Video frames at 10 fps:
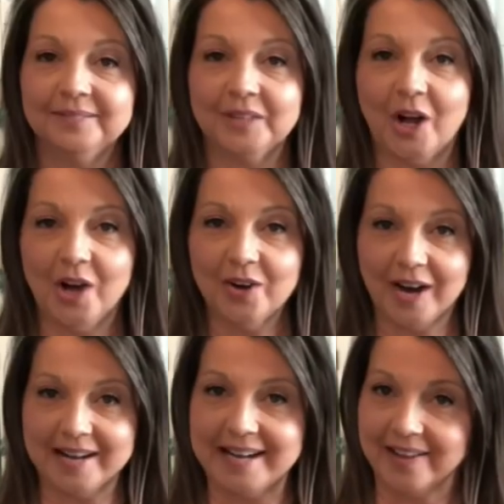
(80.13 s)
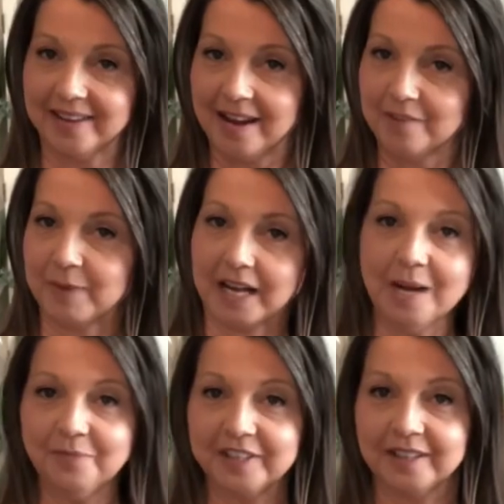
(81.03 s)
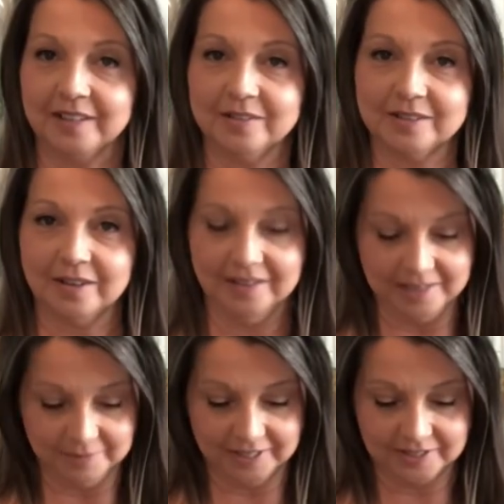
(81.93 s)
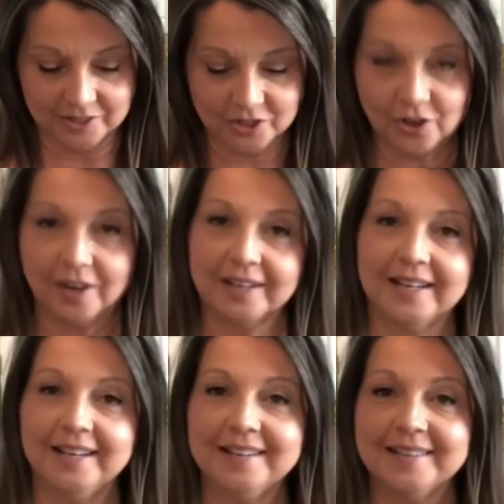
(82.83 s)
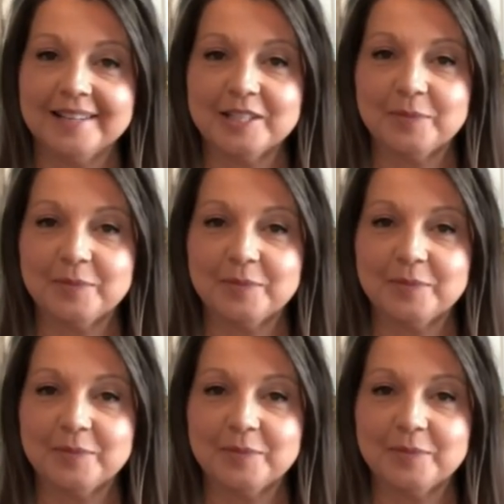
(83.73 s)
Alright, now that I have my comfy clothes on, I'm going to start getting this